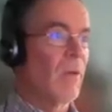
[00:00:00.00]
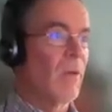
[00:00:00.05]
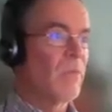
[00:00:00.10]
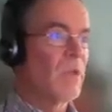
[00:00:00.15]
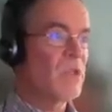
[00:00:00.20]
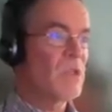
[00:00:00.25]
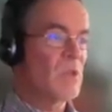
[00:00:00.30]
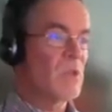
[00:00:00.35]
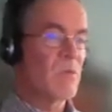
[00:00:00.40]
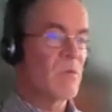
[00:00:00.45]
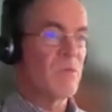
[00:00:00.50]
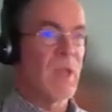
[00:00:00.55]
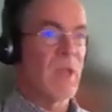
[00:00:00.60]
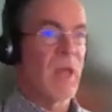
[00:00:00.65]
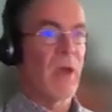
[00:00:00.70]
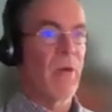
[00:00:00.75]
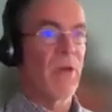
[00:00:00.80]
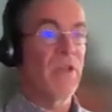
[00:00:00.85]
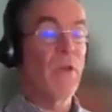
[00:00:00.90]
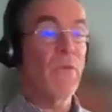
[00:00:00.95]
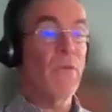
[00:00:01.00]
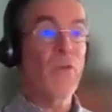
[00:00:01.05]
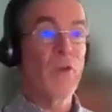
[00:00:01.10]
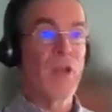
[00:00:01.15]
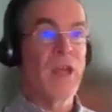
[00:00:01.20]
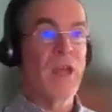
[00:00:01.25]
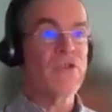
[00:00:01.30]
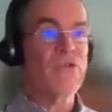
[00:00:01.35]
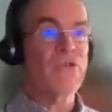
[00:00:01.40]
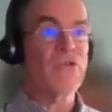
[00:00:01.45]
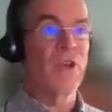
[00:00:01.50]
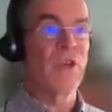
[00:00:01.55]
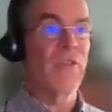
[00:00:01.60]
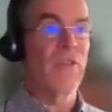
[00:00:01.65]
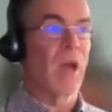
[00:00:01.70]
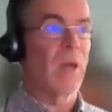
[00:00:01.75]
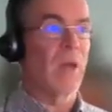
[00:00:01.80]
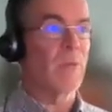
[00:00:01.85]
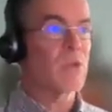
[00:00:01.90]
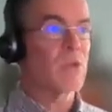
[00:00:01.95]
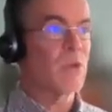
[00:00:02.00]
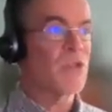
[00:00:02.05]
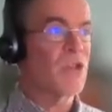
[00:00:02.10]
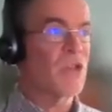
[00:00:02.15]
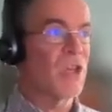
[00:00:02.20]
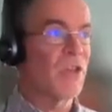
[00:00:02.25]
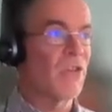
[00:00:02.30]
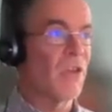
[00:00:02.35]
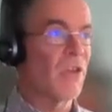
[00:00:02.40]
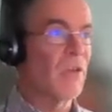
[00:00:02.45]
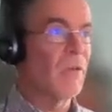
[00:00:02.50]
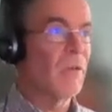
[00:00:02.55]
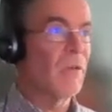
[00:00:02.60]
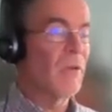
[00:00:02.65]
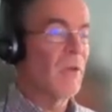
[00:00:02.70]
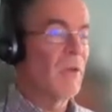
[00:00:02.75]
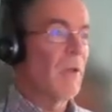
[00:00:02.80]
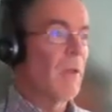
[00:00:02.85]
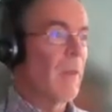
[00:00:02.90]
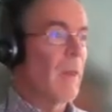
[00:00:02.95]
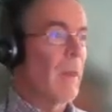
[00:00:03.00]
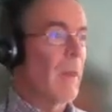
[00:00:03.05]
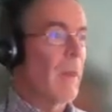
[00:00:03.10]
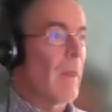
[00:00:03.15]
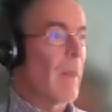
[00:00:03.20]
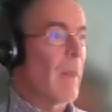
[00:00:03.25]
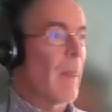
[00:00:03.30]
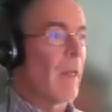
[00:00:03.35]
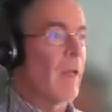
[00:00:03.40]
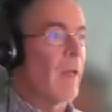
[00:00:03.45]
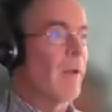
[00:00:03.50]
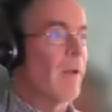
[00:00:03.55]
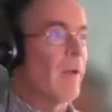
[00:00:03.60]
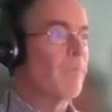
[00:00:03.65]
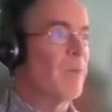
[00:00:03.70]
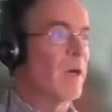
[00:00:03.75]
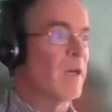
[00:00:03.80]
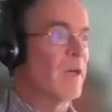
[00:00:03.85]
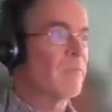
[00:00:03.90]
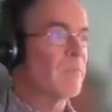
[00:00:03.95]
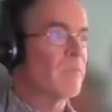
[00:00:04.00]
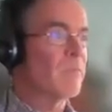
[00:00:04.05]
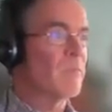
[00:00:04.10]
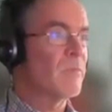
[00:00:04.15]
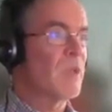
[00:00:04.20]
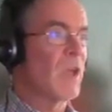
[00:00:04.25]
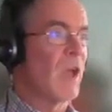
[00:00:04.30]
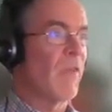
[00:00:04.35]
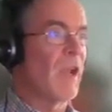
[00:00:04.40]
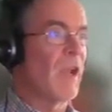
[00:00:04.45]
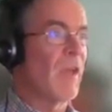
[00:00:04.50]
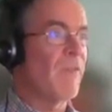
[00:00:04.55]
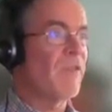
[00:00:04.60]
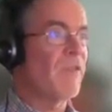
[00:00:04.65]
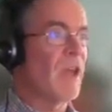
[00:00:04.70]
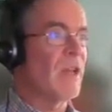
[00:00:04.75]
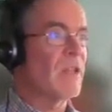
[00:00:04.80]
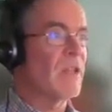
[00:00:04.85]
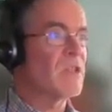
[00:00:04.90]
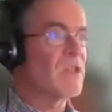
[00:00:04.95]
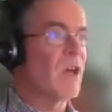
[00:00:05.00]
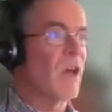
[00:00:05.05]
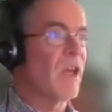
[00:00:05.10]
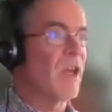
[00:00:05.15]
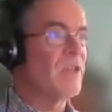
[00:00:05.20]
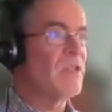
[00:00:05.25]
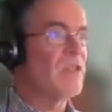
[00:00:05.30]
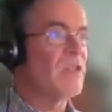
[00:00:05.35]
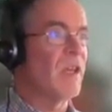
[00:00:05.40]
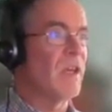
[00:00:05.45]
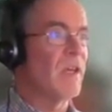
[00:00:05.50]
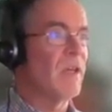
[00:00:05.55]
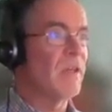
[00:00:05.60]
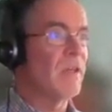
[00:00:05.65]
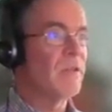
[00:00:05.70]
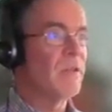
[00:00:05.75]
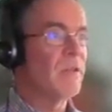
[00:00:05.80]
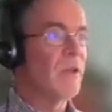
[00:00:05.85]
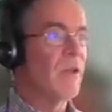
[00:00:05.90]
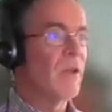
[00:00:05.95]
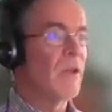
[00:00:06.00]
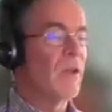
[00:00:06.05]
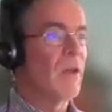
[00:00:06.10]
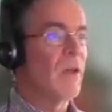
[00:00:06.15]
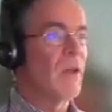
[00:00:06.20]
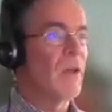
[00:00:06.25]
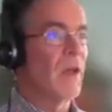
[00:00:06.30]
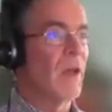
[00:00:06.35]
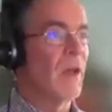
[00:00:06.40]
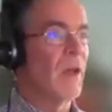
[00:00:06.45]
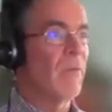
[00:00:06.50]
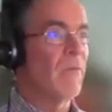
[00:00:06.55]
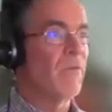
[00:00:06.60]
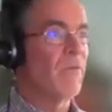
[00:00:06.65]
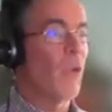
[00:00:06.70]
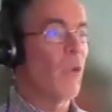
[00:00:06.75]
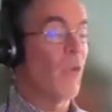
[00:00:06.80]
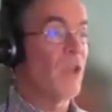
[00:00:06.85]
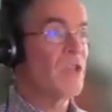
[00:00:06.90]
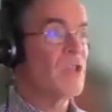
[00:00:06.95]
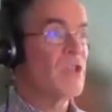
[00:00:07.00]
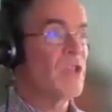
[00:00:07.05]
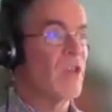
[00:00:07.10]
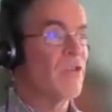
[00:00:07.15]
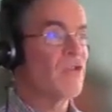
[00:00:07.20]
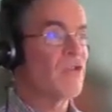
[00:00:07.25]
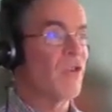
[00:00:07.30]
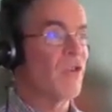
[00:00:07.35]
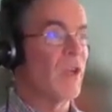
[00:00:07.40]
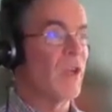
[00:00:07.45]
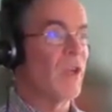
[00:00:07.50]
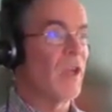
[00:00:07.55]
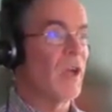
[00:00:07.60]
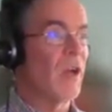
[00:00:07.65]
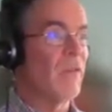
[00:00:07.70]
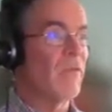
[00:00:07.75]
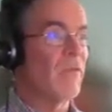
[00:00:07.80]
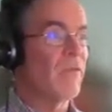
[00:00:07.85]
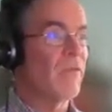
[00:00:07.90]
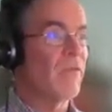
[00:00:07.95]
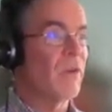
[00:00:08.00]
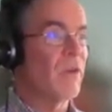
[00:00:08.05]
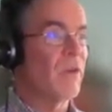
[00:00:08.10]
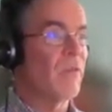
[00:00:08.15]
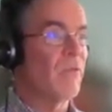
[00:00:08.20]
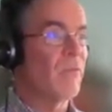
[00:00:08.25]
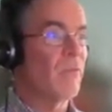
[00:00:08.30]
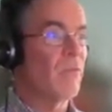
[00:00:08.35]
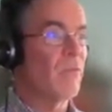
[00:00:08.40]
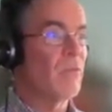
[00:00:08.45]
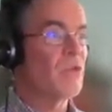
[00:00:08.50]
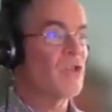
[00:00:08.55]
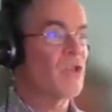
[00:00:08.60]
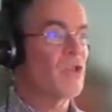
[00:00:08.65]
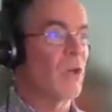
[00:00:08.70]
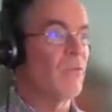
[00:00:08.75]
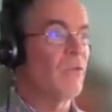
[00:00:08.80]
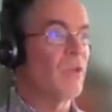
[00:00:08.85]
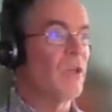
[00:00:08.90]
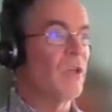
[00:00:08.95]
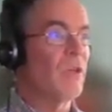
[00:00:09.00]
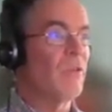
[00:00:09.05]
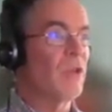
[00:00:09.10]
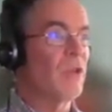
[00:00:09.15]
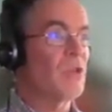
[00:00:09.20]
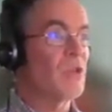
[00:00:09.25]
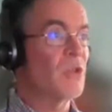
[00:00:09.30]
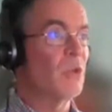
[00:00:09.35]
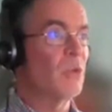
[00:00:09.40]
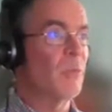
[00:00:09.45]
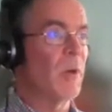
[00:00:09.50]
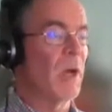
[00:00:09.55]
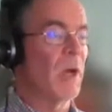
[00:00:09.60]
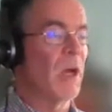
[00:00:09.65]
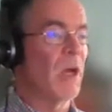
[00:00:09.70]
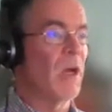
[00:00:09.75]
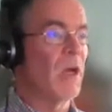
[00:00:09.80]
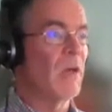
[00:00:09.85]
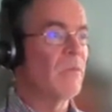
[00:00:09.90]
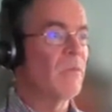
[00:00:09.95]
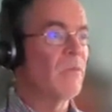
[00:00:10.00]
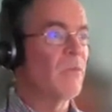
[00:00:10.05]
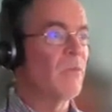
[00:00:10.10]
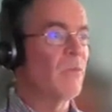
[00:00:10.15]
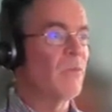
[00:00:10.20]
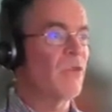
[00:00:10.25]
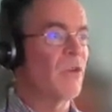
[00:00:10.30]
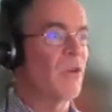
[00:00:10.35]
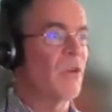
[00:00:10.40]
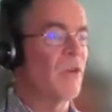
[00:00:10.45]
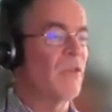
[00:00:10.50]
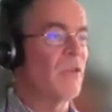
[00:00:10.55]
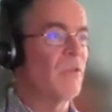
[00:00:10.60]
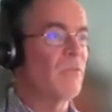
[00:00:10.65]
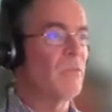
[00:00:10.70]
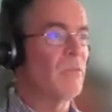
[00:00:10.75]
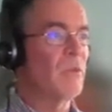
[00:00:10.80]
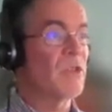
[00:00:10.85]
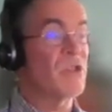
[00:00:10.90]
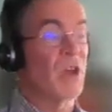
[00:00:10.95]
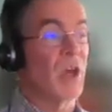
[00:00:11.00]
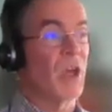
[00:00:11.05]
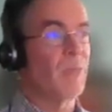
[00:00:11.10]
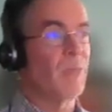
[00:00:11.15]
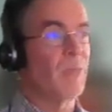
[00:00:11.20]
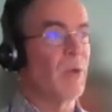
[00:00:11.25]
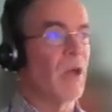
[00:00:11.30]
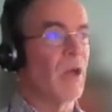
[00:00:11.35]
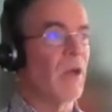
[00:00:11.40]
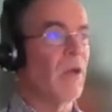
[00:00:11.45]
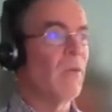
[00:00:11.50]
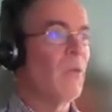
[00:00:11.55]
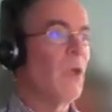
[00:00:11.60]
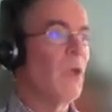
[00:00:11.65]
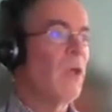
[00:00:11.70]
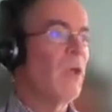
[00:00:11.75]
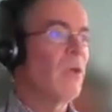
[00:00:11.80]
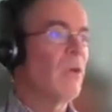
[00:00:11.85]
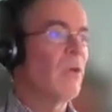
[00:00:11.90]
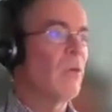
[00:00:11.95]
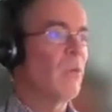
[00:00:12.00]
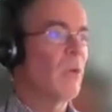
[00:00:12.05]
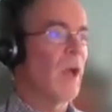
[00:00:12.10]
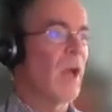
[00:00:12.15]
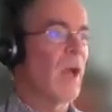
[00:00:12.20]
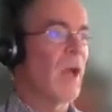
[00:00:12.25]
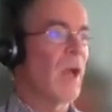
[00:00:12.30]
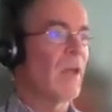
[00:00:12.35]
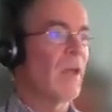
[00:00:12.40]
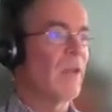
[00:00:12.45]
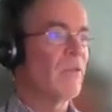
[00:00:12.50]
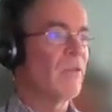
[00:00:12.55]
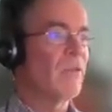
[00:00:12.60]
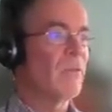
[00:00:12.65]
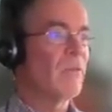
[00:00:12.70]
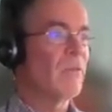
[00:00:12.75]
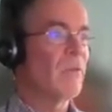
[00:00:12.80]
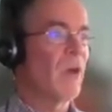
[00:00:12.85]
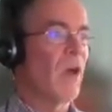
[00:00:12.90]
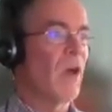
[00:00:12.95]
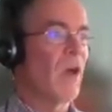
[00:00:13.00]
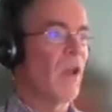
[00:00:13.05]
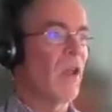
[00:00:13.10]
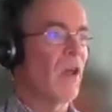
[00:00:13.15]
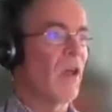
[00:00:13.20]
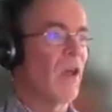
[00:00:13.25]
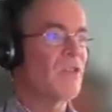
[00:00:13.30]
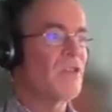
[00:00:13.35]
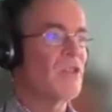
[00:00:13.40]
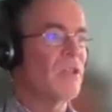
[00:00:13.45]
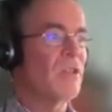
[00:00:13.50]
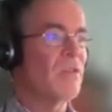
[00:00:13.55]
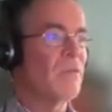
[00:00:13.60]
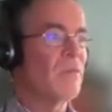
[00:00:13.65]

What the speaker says: This is now a different entry that I'm switching to, but down the left-hand side here, for this entry, I've shown the toolbar, the sidebar, and highlighted